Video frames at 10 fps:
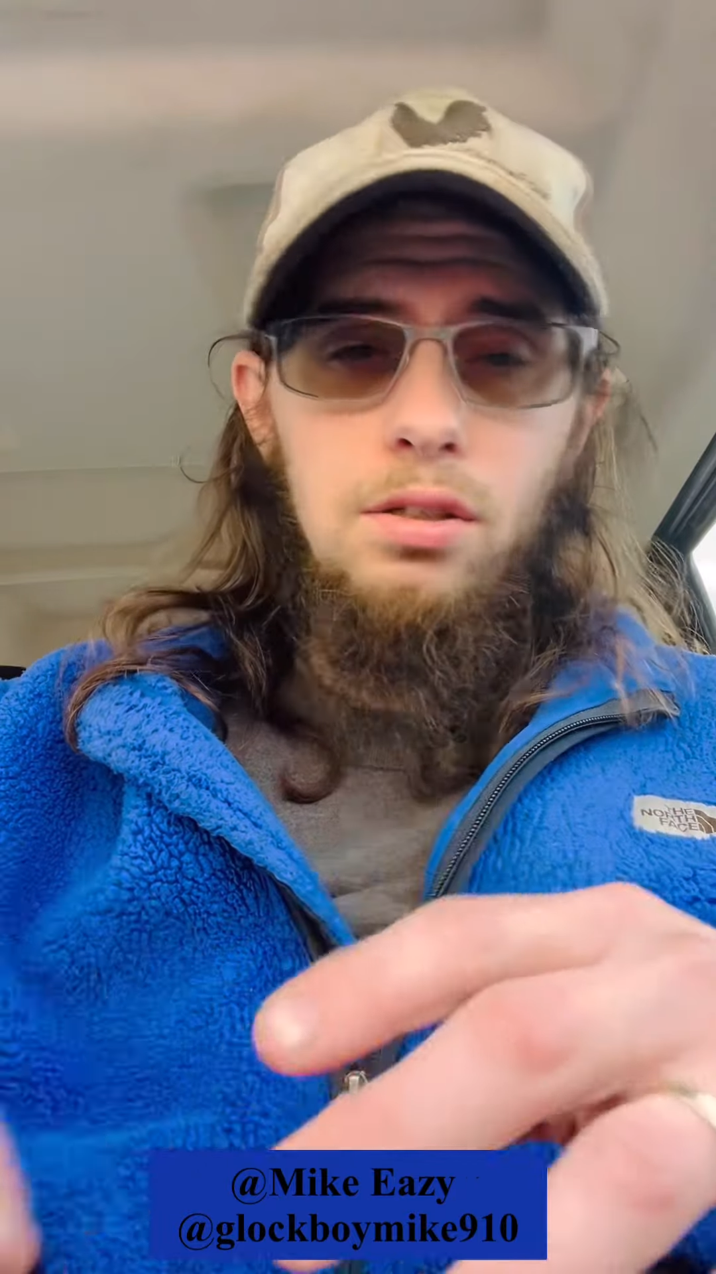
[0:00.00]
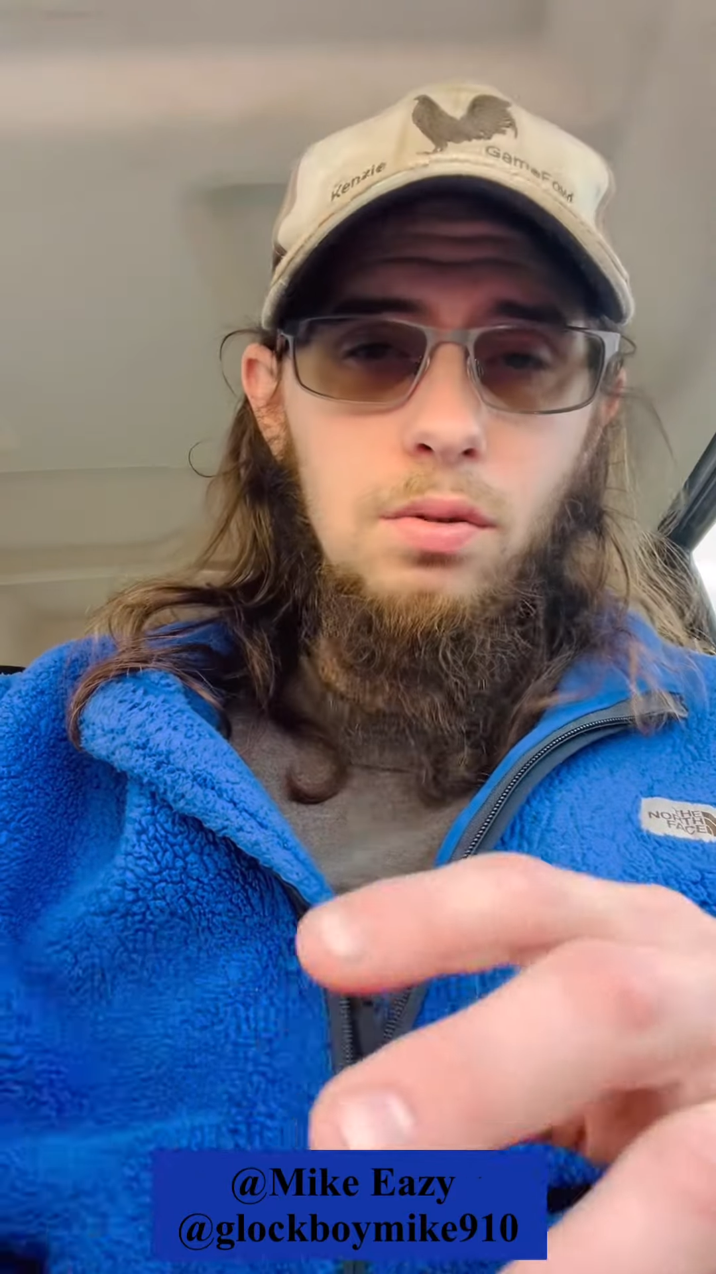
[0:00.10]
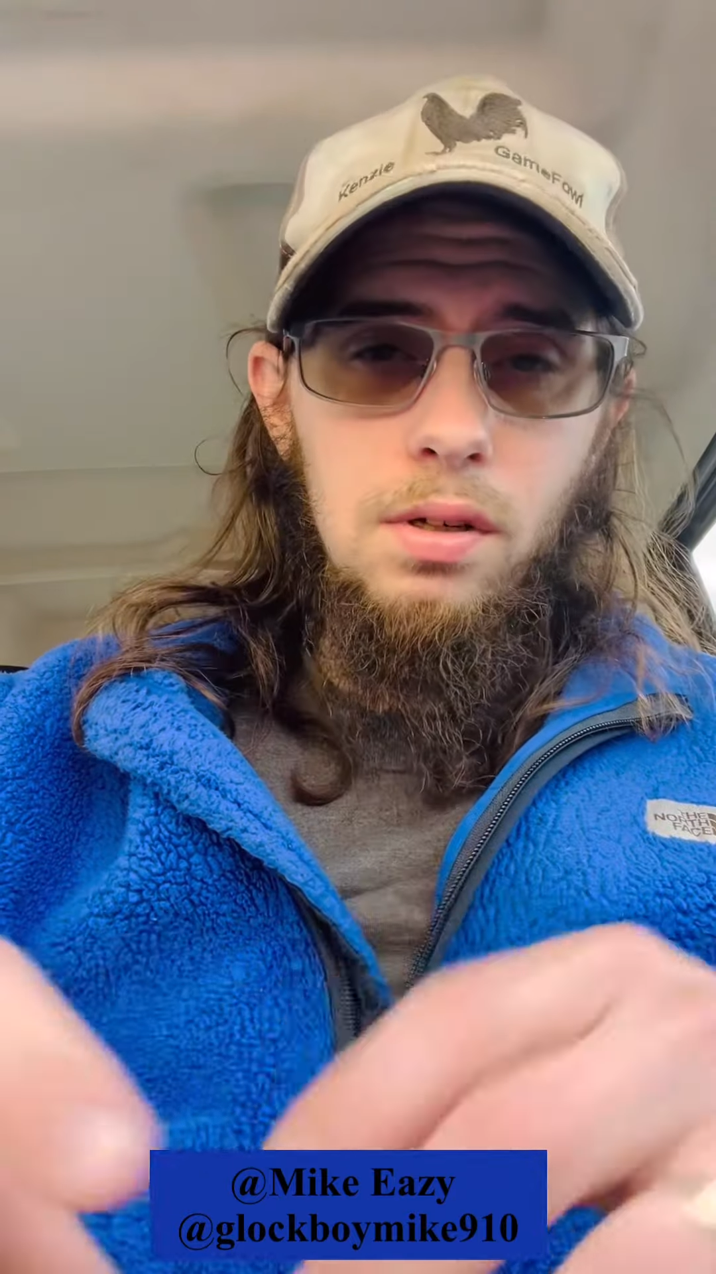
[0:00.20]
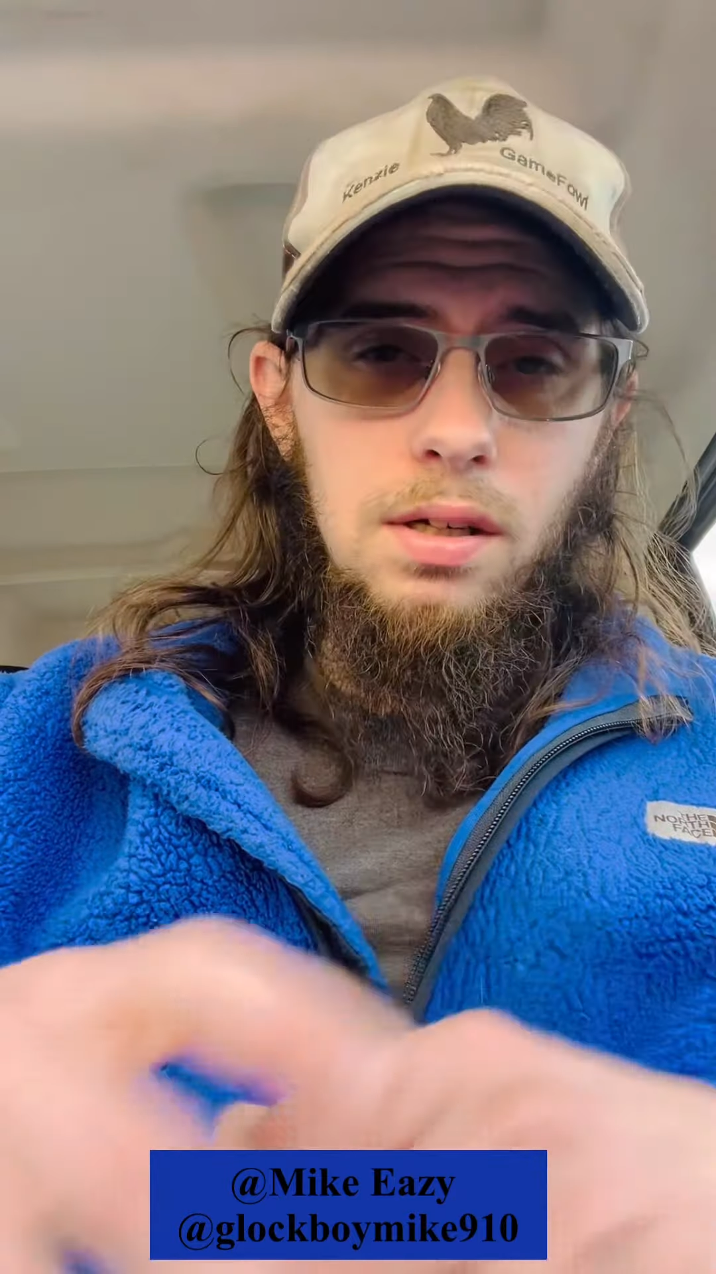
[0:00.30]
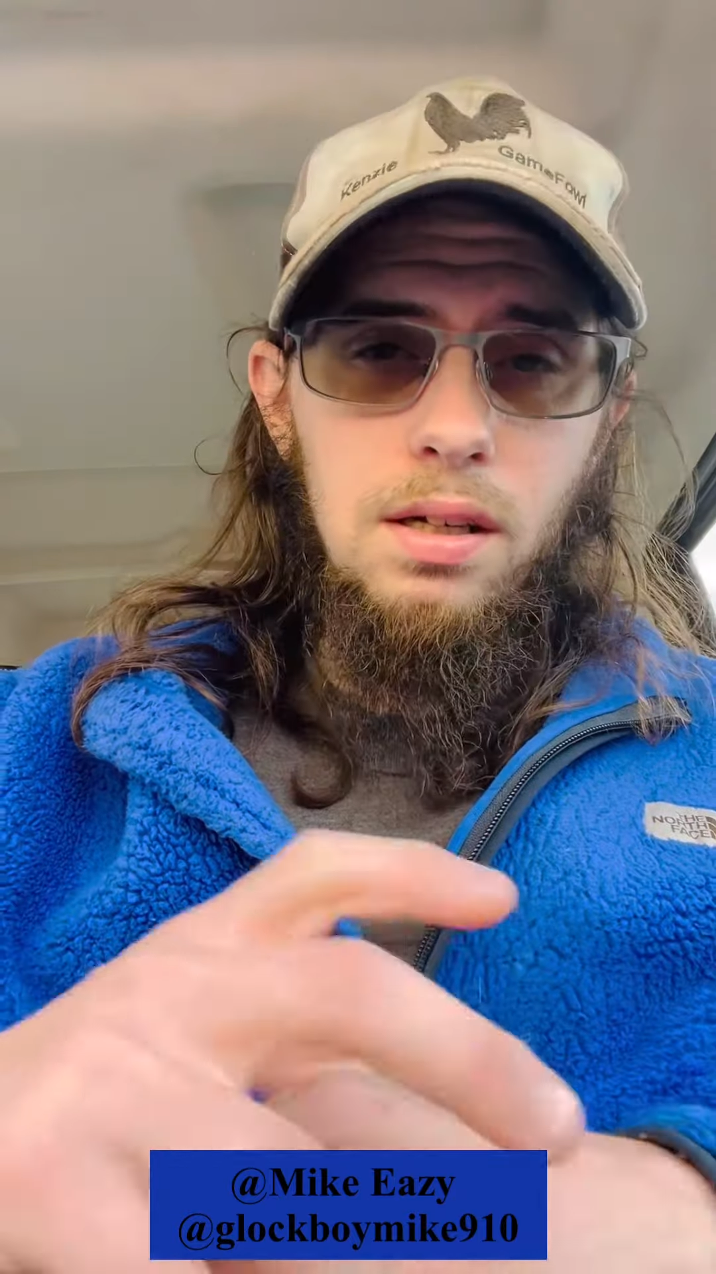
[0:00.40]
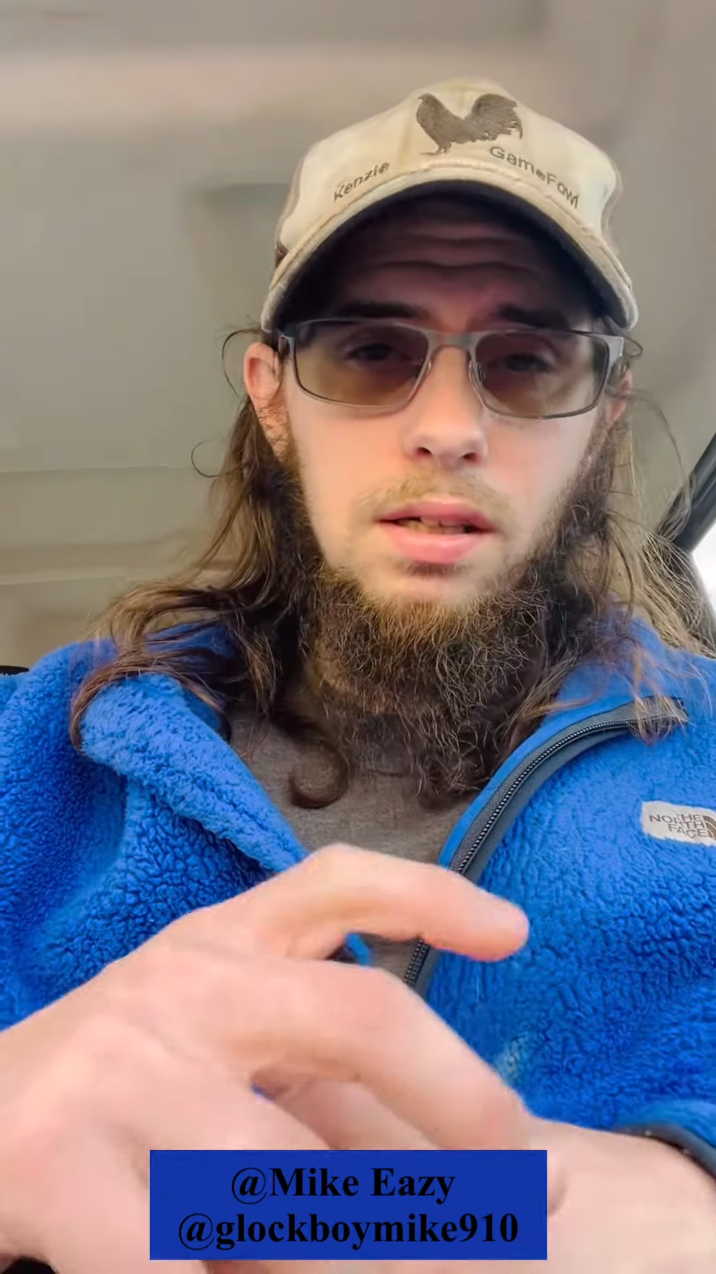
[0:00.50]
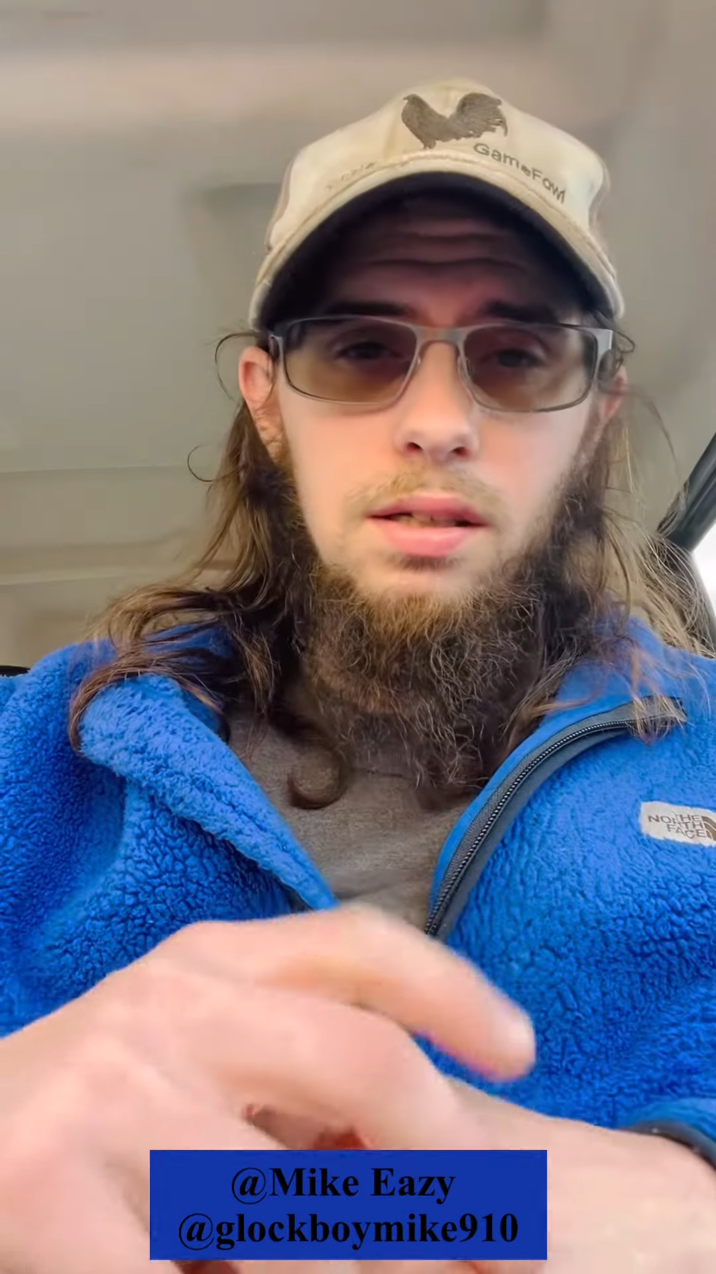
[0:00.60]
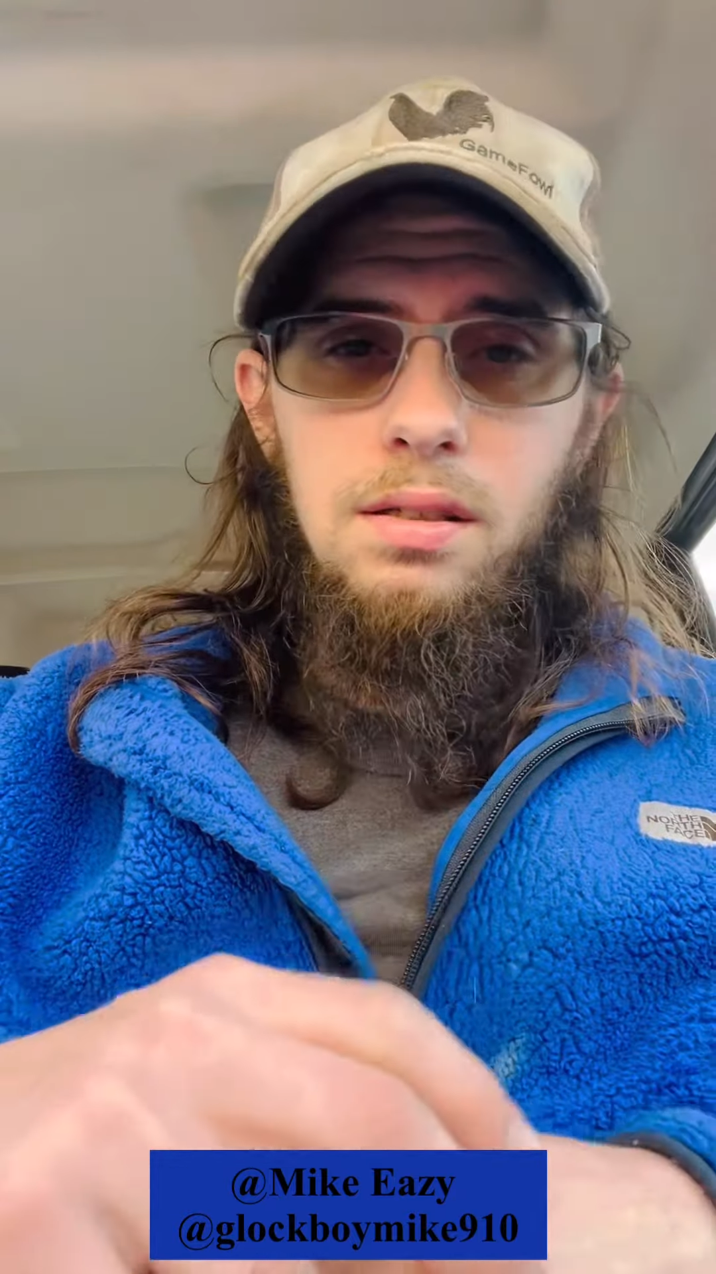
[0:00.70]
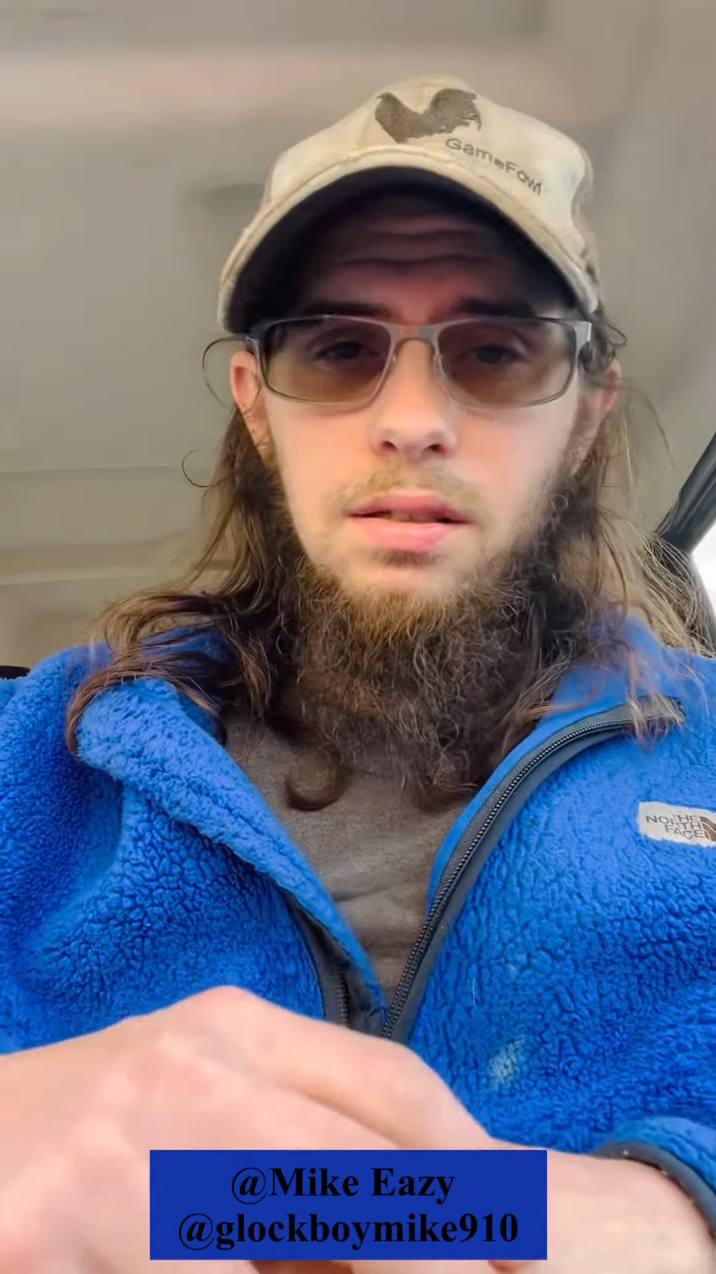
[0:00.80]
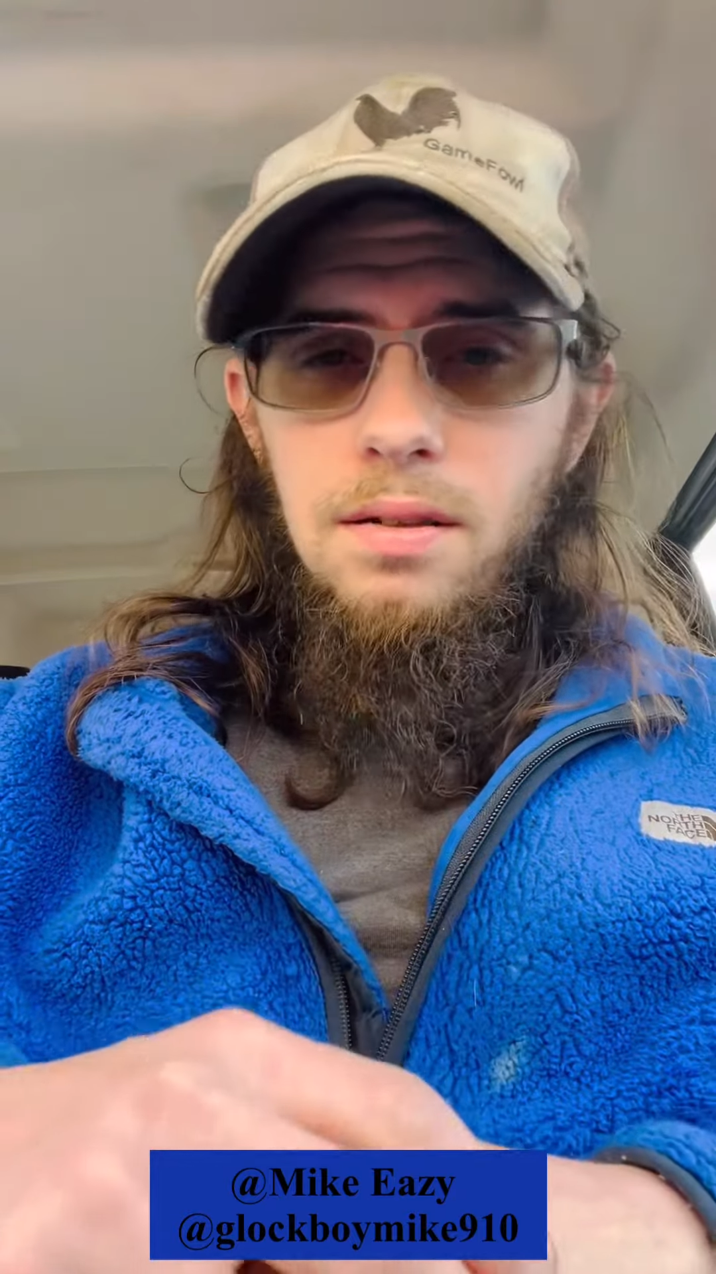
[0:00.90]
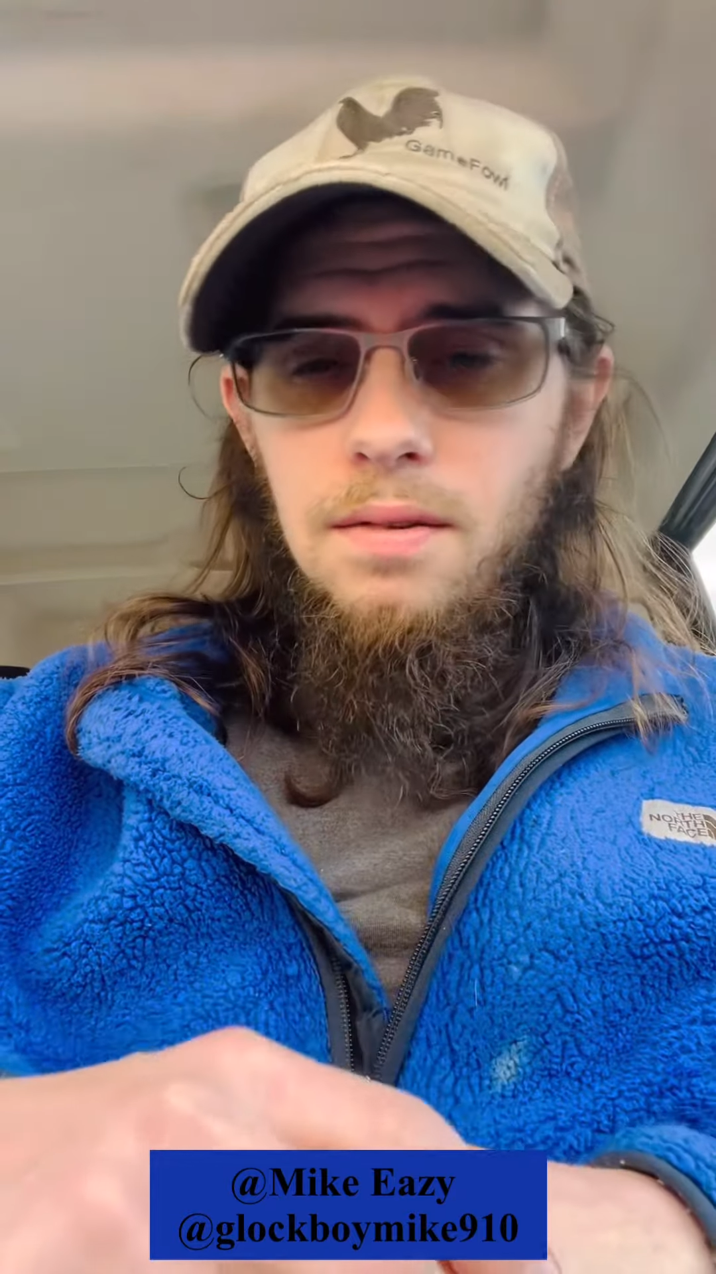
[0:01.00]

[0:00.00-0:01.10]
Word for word: you one of these.